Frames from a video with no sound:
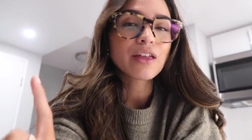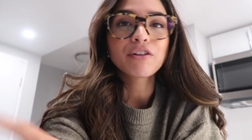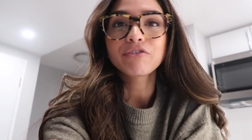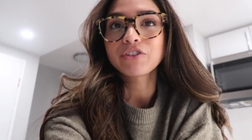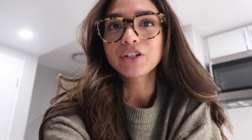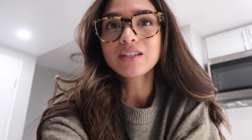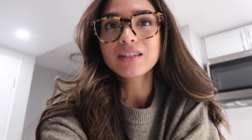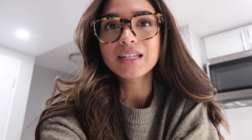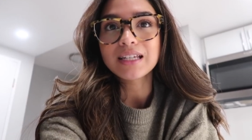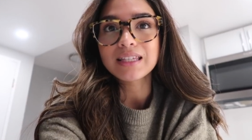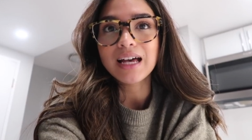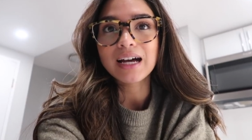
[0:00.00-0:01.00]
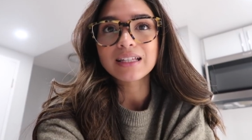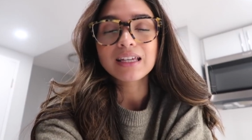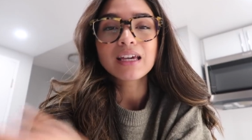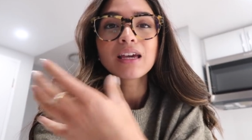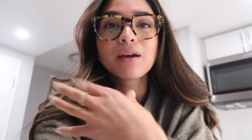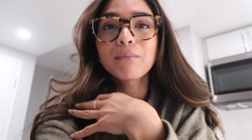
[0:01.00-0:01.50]
The first is that
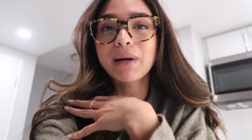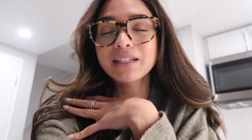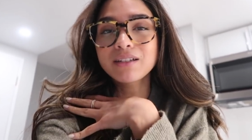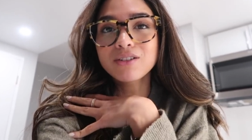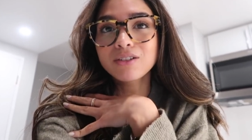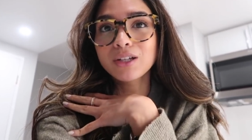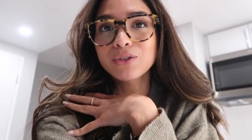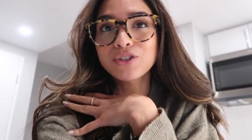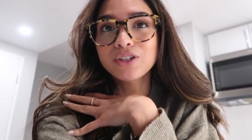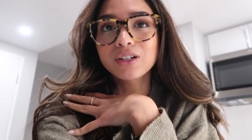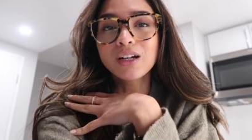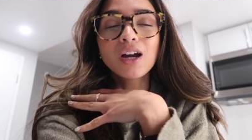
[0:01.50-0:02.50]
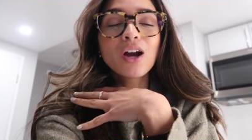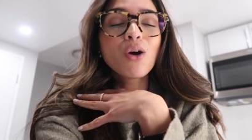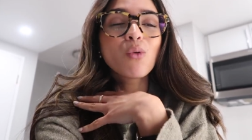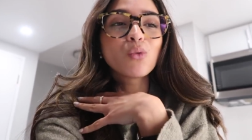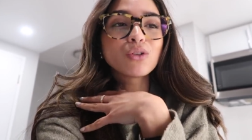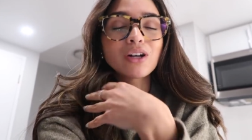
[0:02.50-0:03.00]
my disclosure
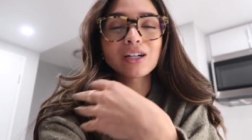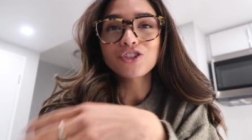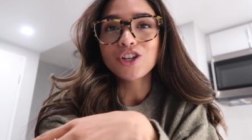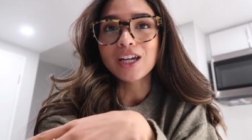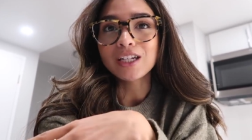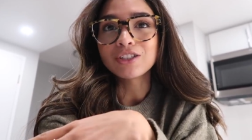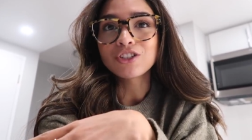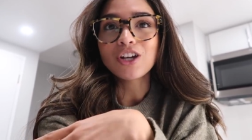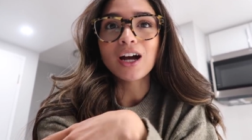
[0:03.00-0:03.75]
will not change.